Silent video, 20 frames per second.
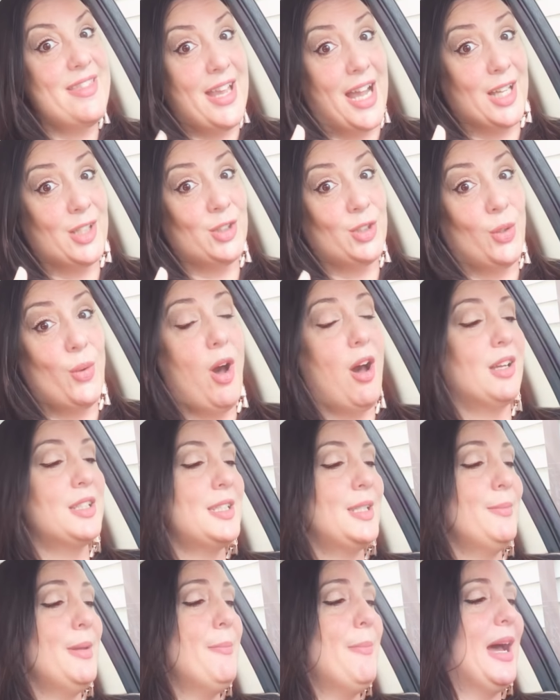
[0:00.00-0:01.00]
Not so
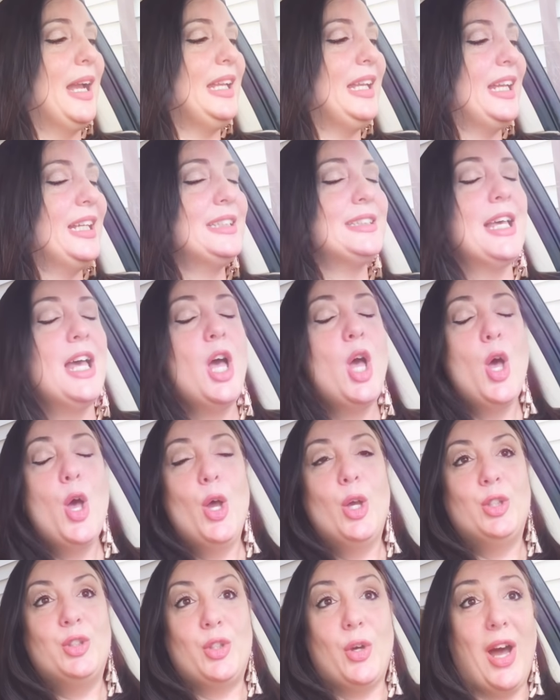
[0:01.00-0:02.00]
awesome in my case.
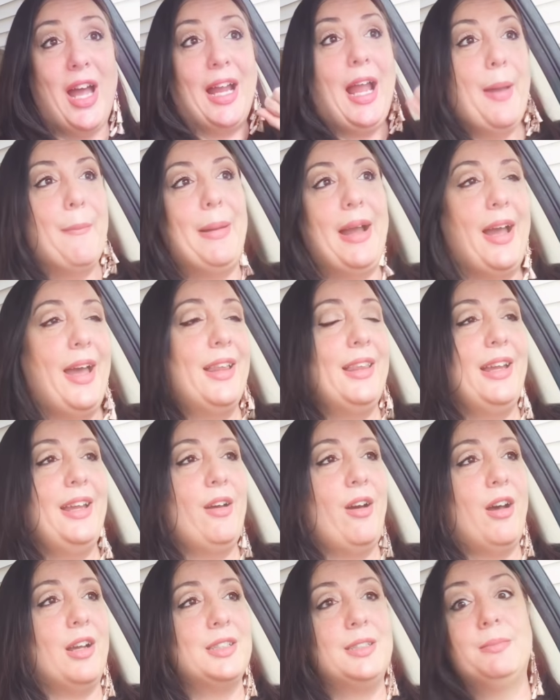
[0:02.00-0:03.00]
So I got my LA
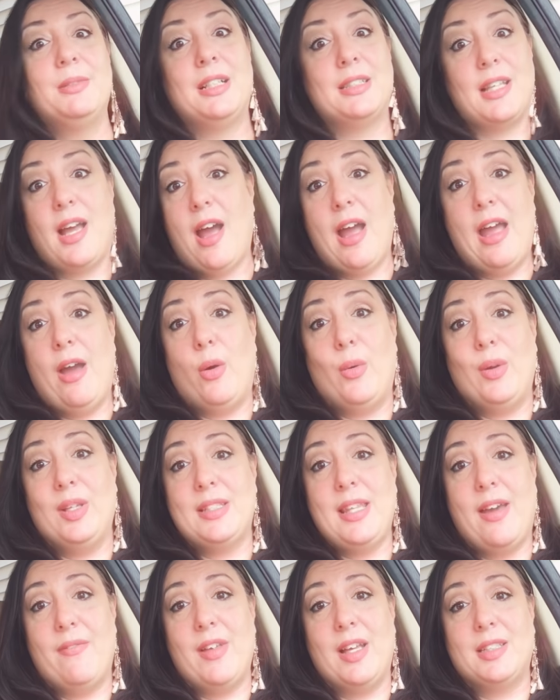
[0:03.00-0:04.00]
awesome because I always
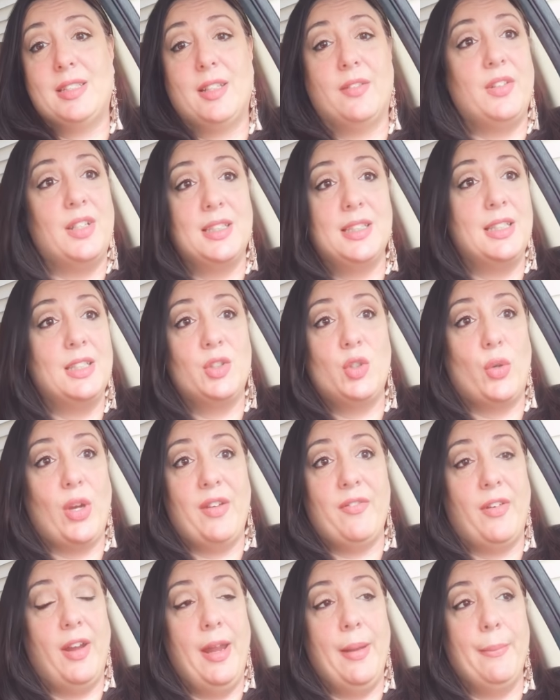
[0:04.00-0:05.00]
have that stuff because it is
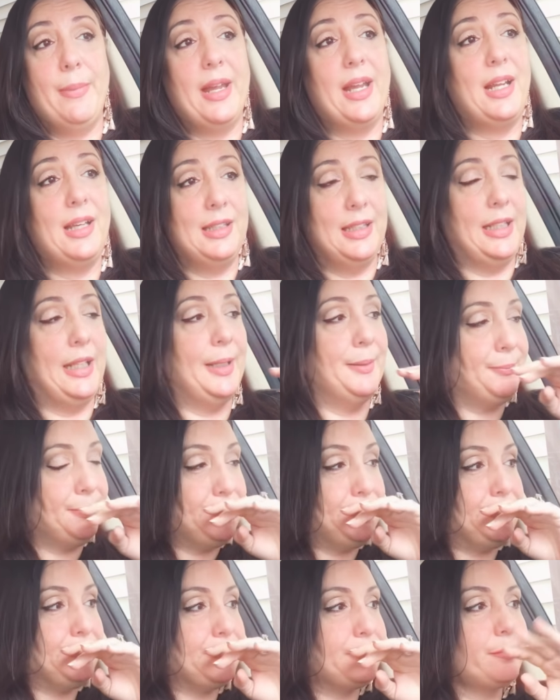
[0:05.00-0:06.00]
great for handbag cleaning.
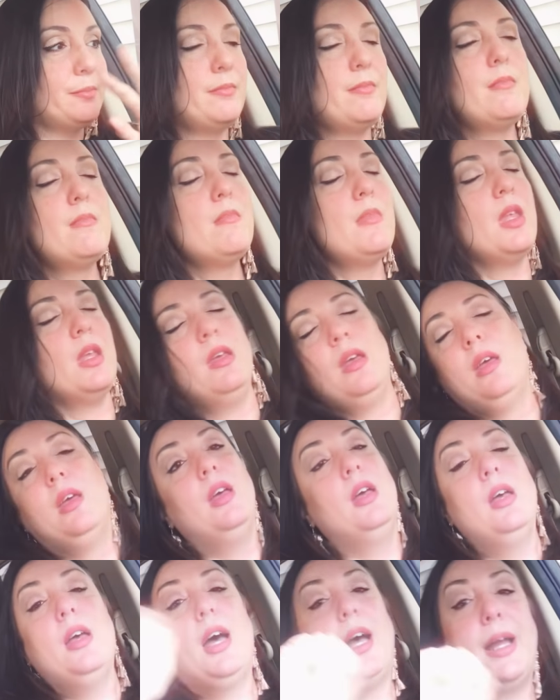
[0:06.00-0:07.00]

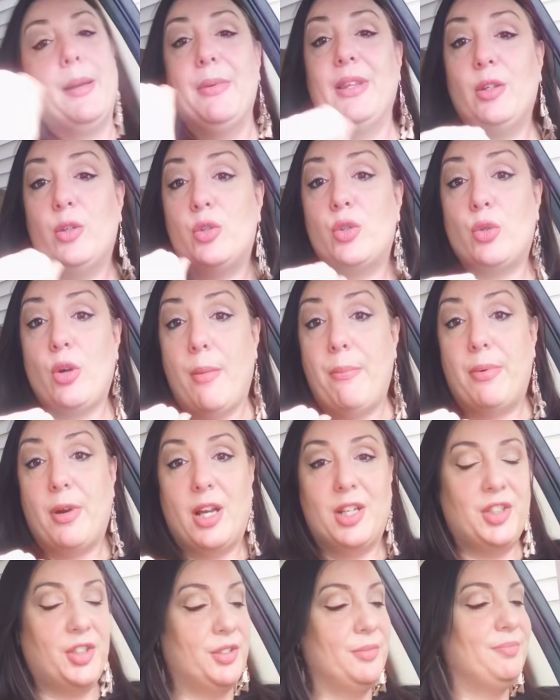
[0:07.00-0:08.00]
I got my little scrub
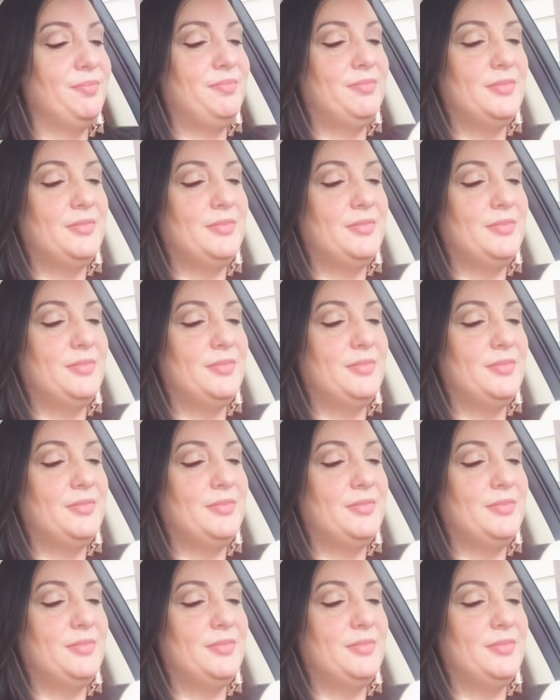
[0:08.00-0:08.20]
brush.